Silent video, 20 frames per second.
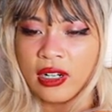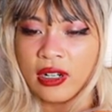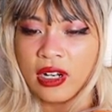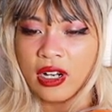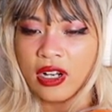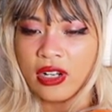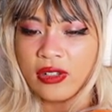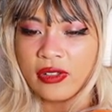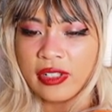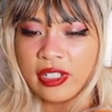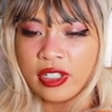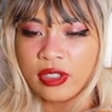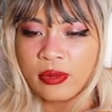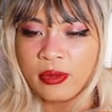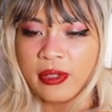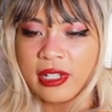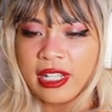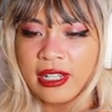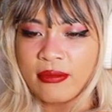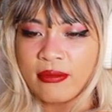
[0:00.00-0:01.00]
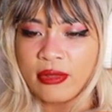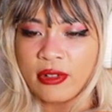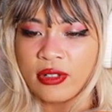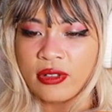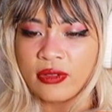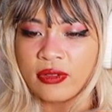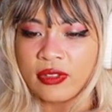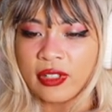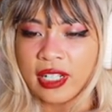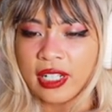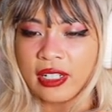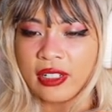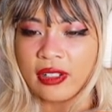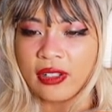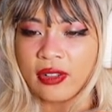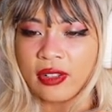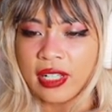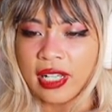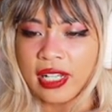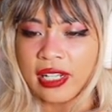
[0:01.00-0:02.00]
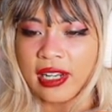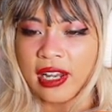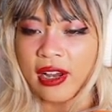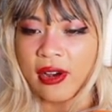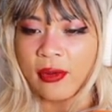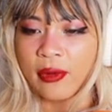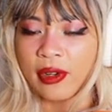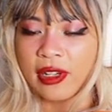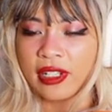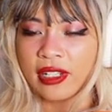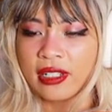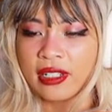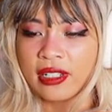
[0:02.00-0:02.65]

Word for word: Always be improving. Okay, now what?